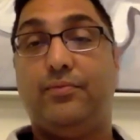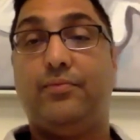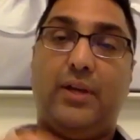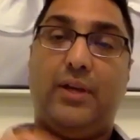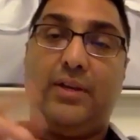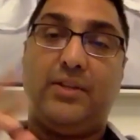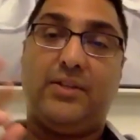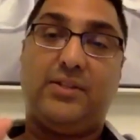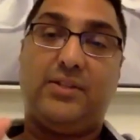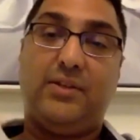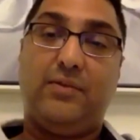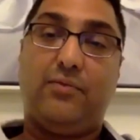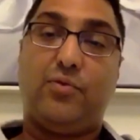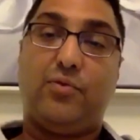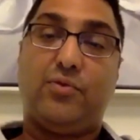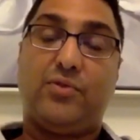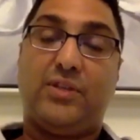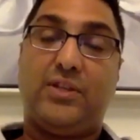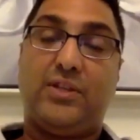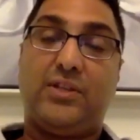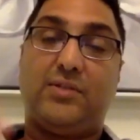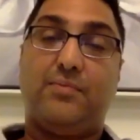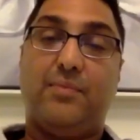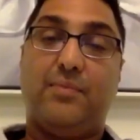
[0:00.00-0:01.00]
and see if those
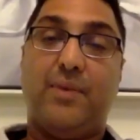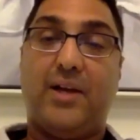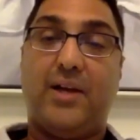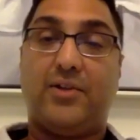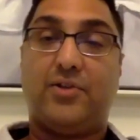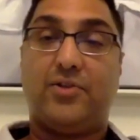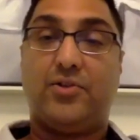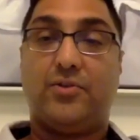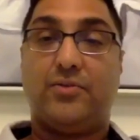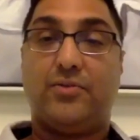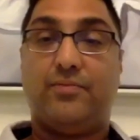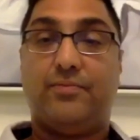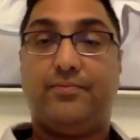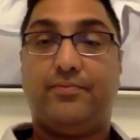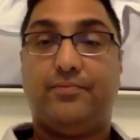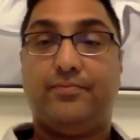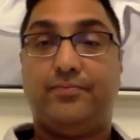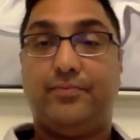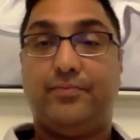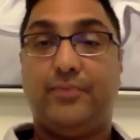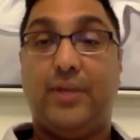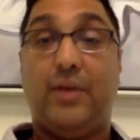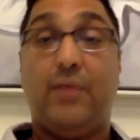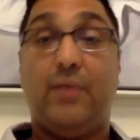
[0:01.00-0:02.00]
things match.
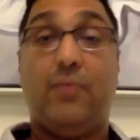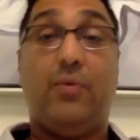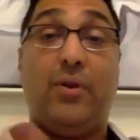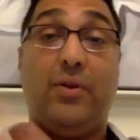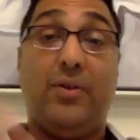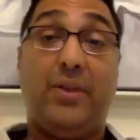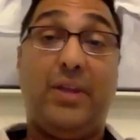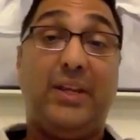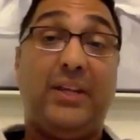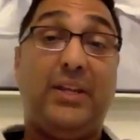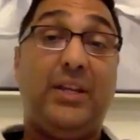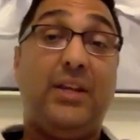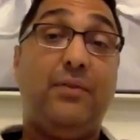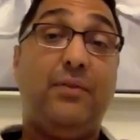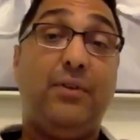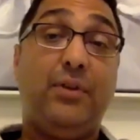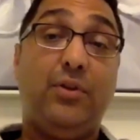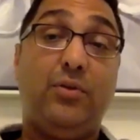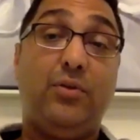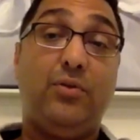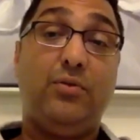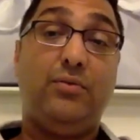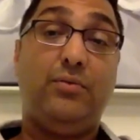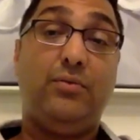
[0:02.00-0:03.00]
And what are they giving
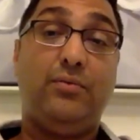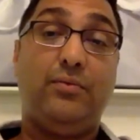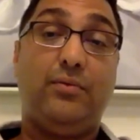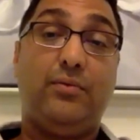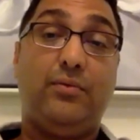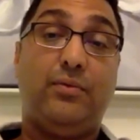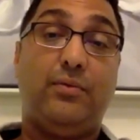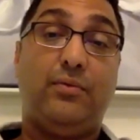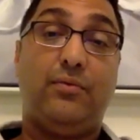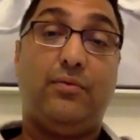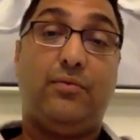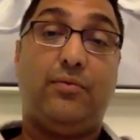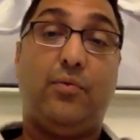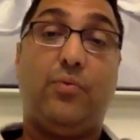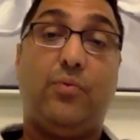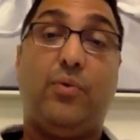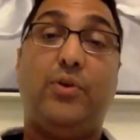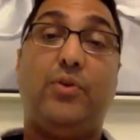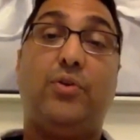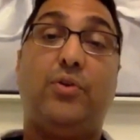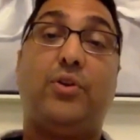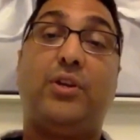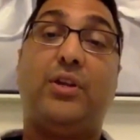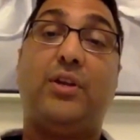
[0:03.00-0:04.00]
you for
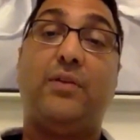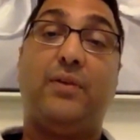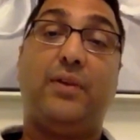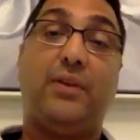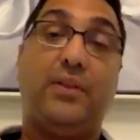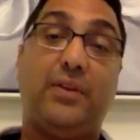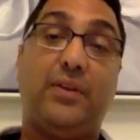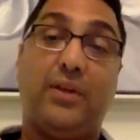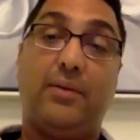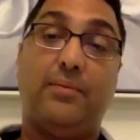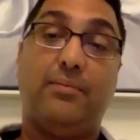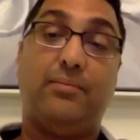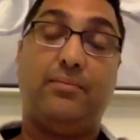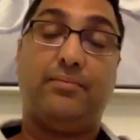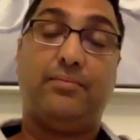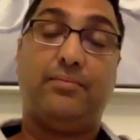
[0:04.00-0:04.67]
what you're giving them?